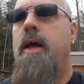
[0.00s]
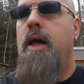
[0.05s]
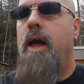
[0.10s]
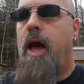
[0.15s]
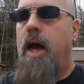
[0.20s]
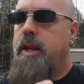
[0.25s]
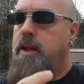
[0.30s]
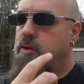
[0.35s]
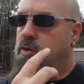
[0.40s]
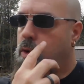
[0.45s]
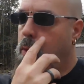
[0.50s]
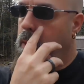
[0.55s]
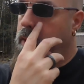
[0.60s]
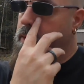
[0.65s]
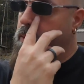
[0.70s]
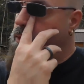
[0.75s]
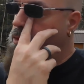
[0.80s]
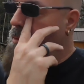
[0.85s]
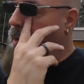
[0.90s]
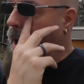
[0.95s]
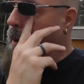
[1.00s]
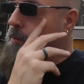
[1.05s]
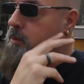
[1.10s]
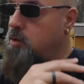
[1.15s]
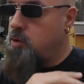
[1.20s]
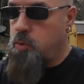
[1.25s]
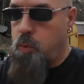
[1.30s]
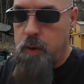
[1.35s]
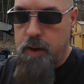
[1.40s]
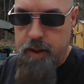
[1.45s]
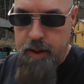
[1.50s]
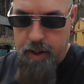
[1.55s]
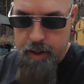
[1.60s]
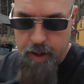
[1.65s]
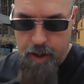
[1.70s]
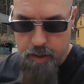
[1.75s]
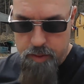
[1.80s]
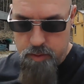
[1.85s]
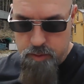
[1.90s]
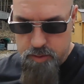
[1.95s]
Eddie's going to his mom's this weekend.
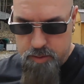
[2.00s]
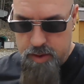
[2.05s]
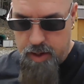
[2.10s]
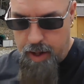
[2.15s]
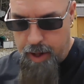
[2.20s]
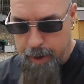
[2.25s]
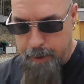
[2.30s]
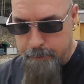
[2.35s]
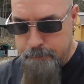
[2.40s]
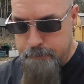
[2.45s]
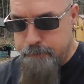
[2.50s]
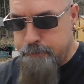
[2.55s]
Heather is not.